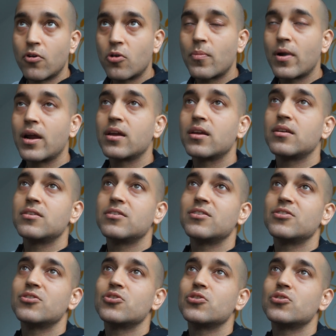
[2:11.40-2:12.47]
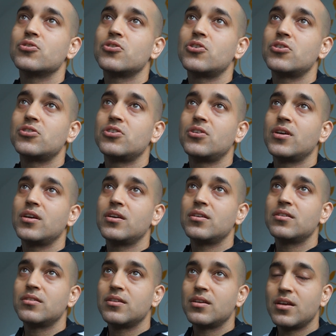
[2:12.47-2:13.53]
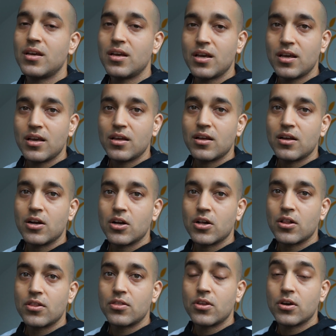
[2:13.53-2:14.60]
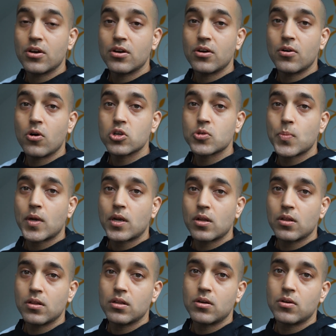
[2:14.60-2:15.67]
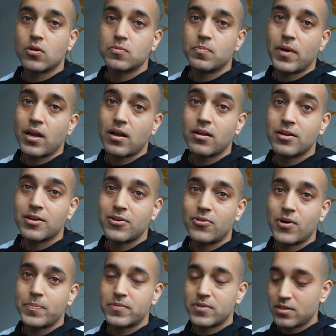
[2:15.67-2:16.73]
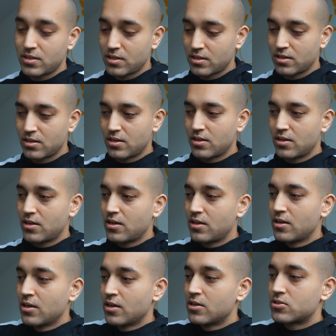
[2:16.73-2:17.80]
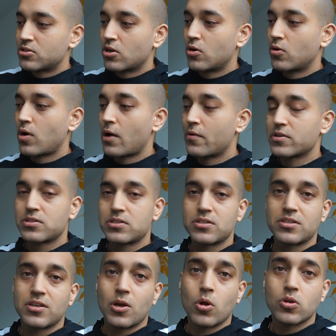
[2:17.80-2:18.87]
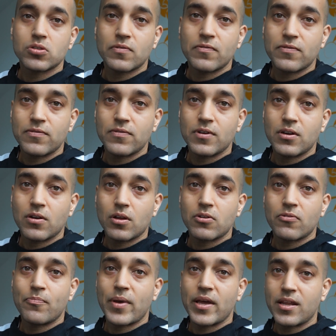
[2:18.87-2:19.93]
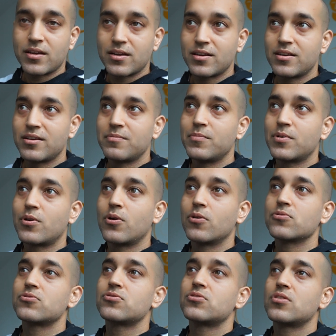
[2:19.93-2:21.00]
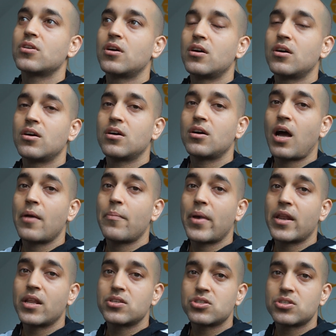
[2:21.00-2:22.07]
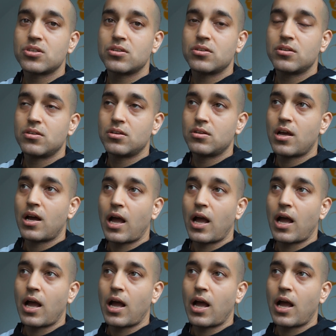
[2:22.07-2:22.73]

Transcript: my surgery, the hospital got bankrupted. So I was in a lot of panic because I managed. The